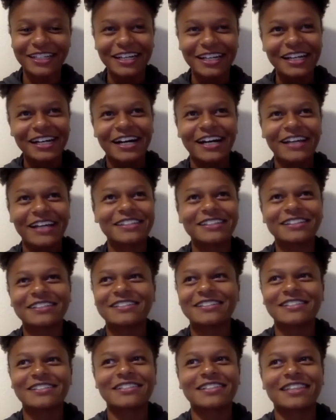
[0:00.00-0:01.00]
I think
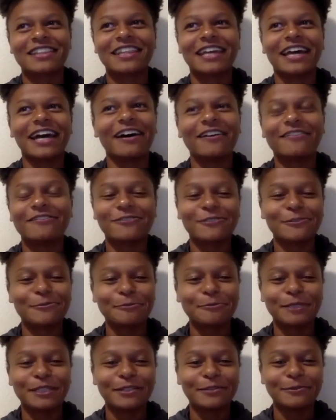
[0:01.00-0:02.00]
just that for
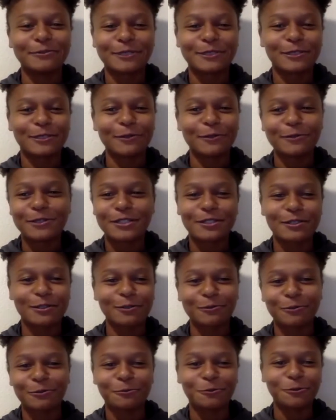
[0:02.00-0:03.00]
me was always so
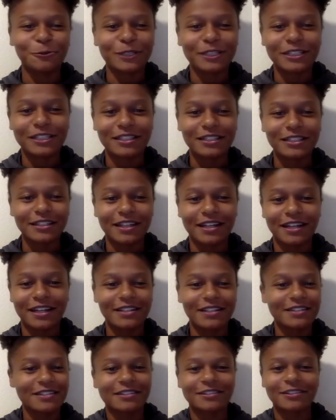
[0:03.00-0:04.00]
rewarding, and I
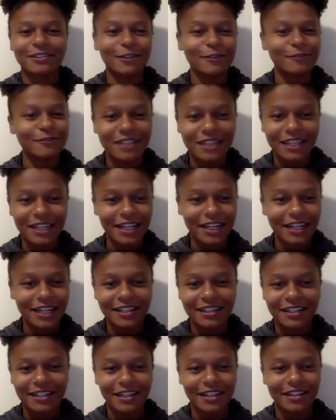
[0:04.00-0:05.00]
just loved that,
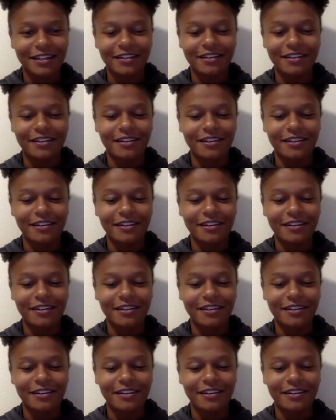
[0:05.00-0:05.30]
and